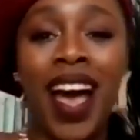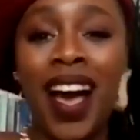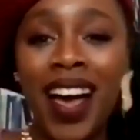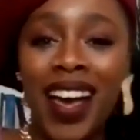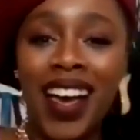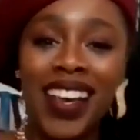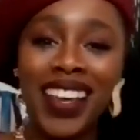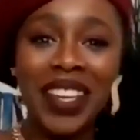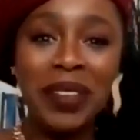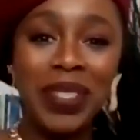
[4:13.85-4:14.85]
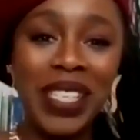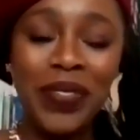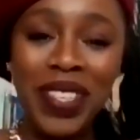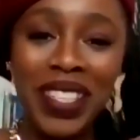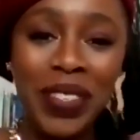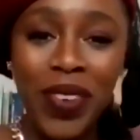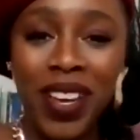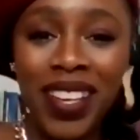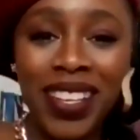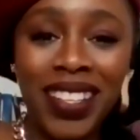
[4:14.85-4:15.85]
I am Tiffany
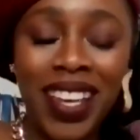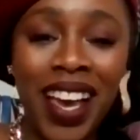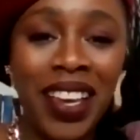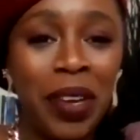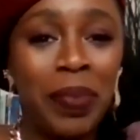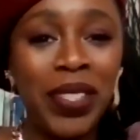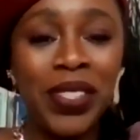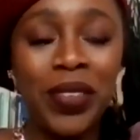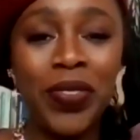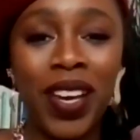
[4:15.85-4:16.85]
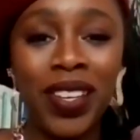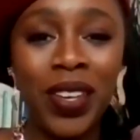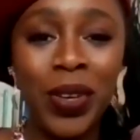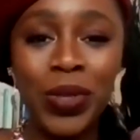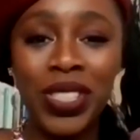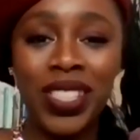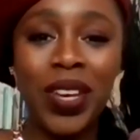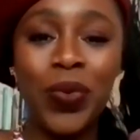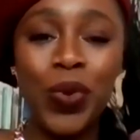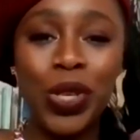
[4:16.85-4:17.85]
Devon. I am a certified coach
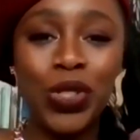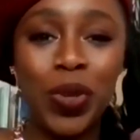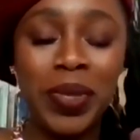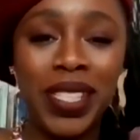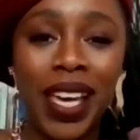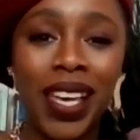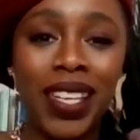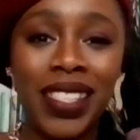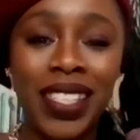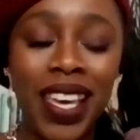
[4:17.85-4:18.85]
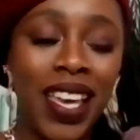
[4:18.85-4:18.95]
and wardrobe stylist